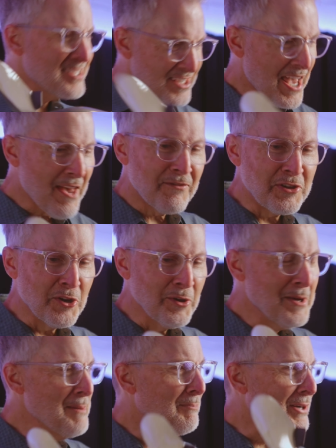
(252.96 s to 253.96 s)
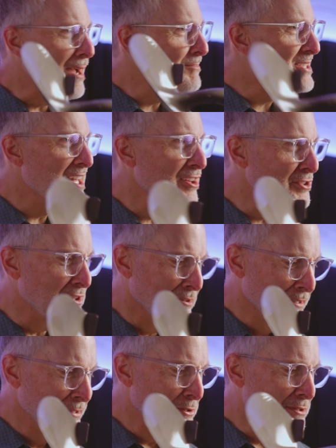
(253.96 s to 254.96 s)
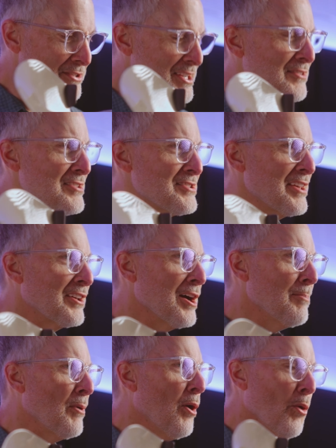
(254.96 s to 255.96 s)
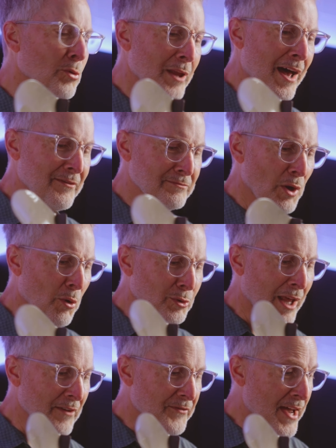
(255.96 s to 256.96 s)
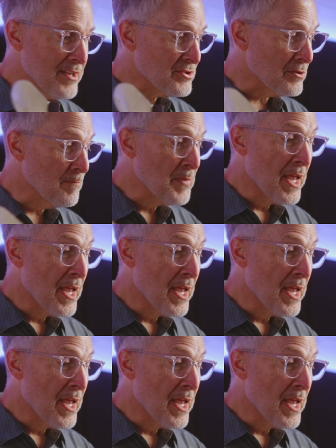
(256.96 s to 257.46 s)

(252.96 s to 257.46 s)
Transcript: it's heavier, but I'm telling you, you can set this thing up a whole lot faster.